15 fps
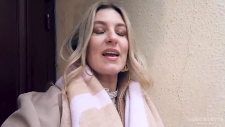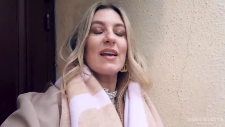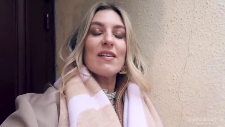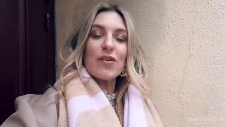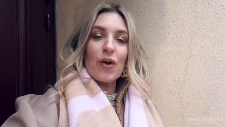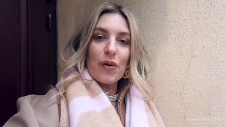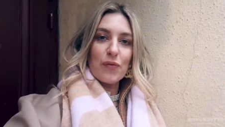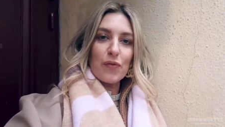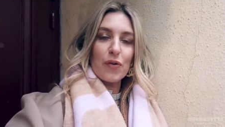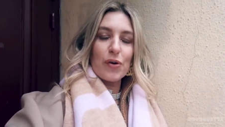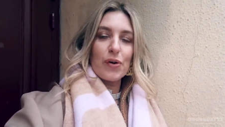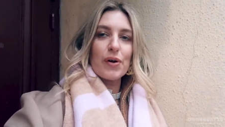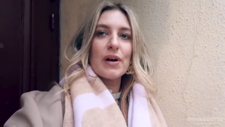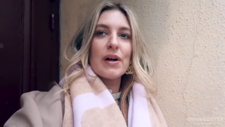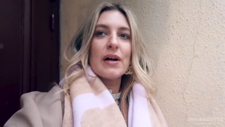He's going for
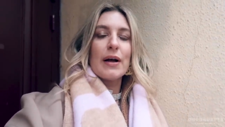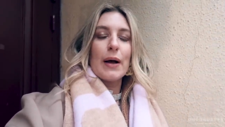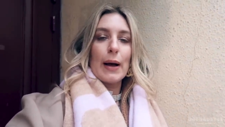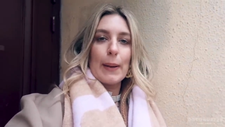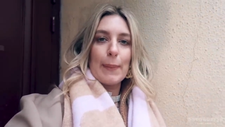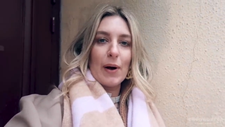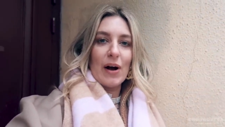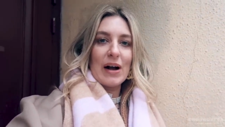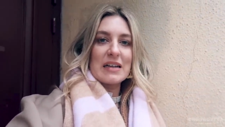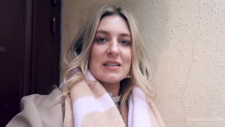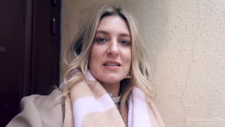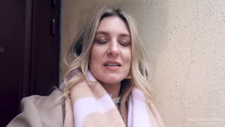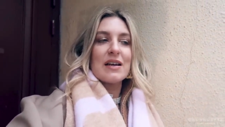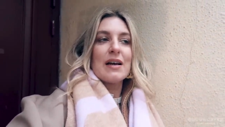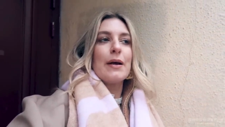a
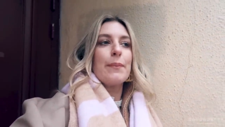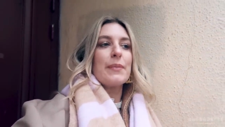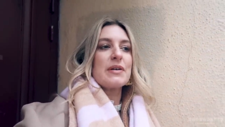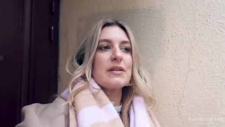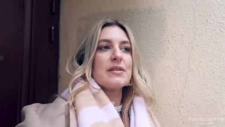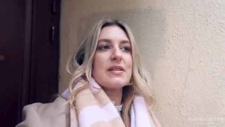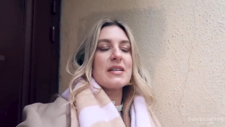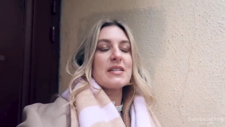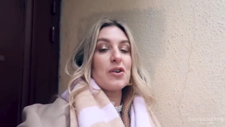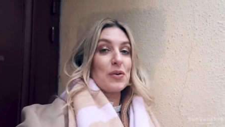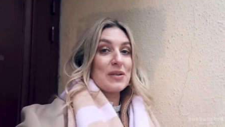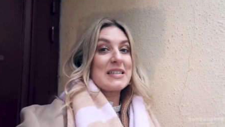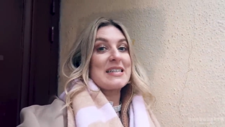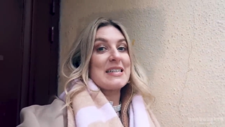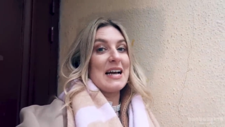pint because there's a
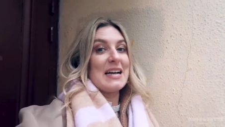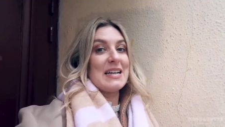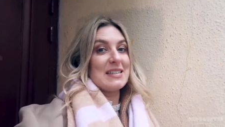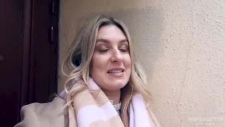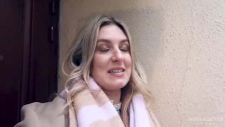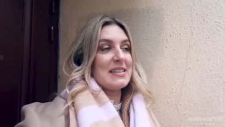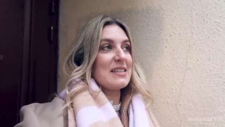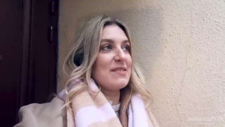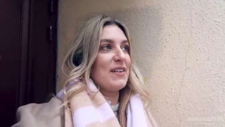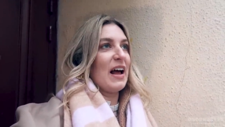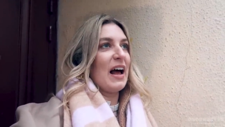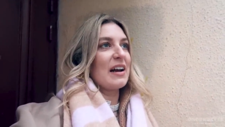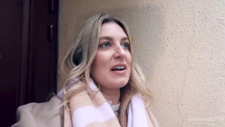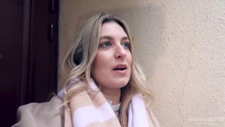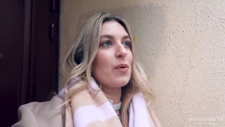lot of stairs in this
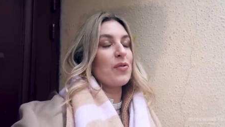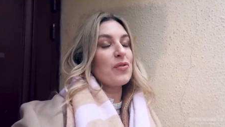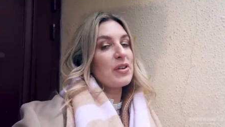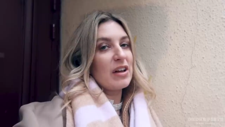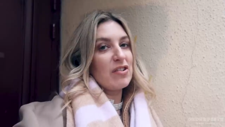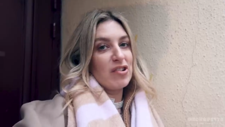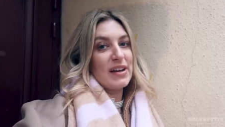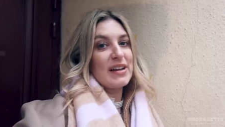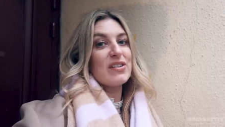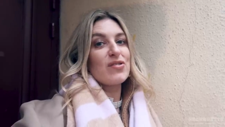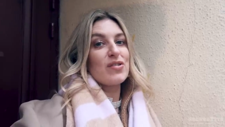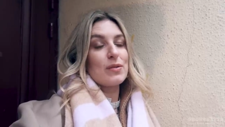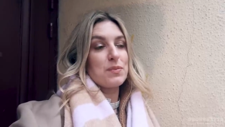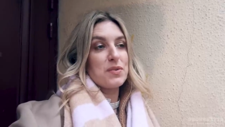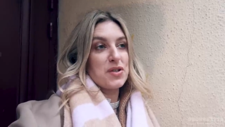flat and I want to get
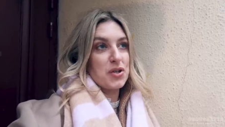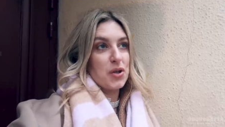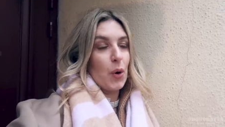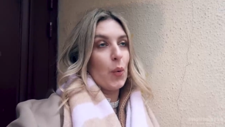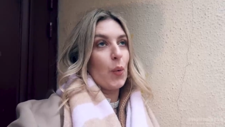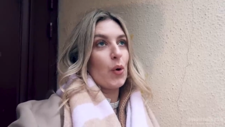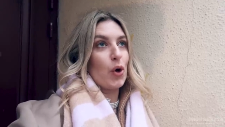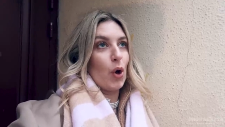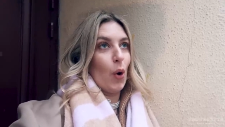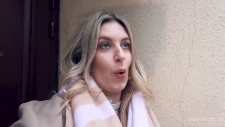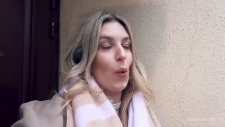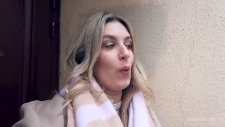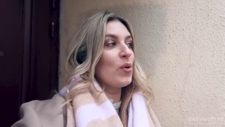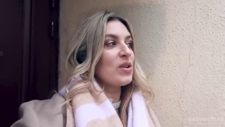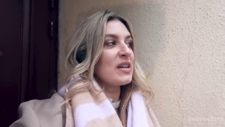changed because I'm so
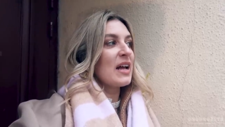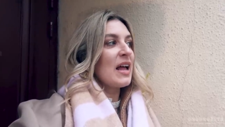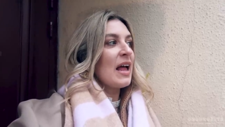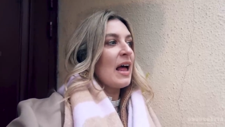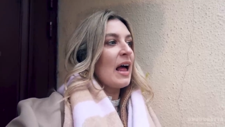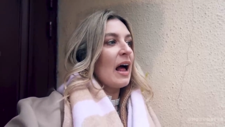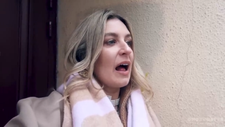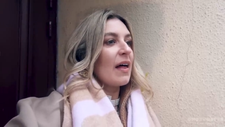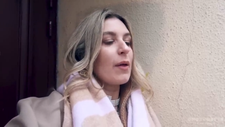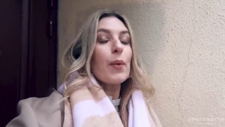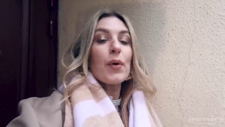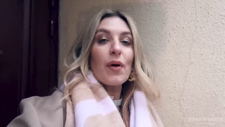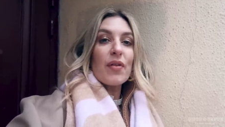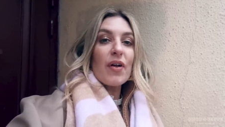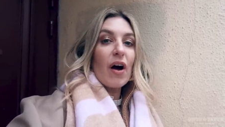cold. And then
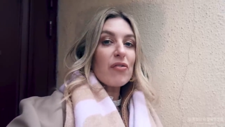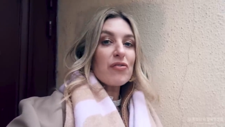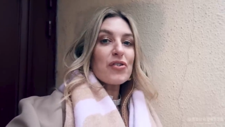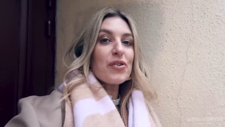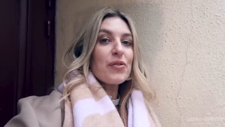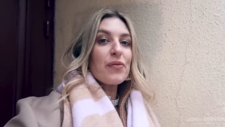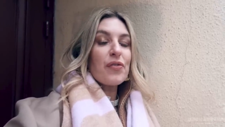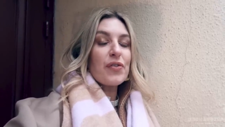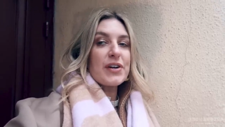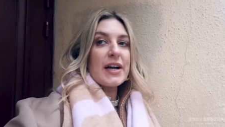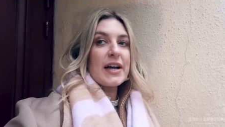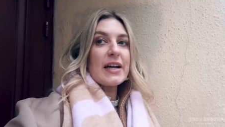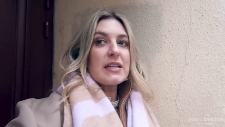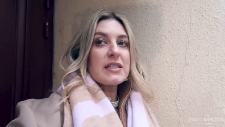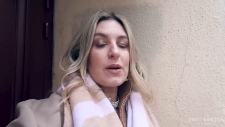we've got the afternoon
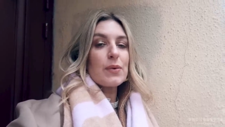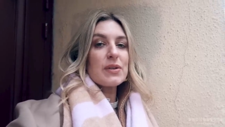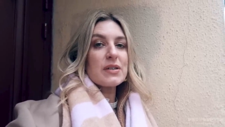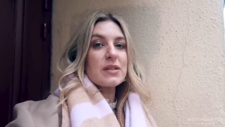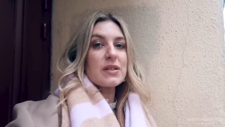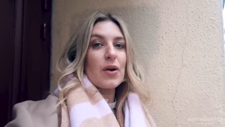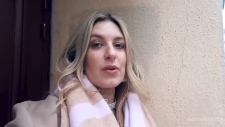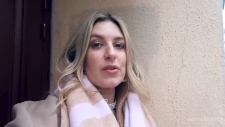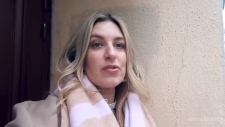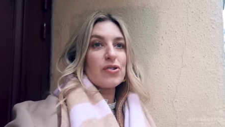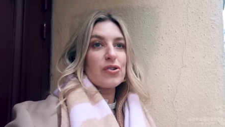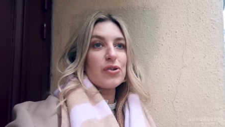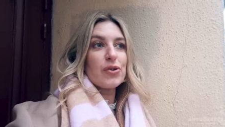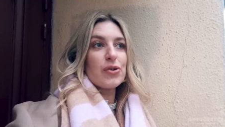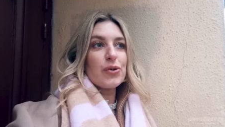free, so we're just going
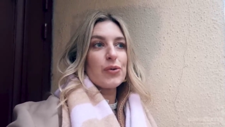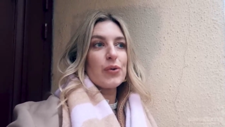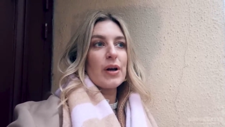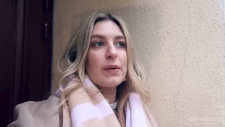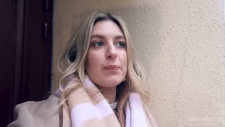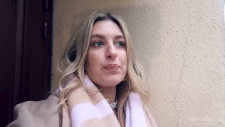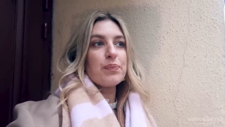to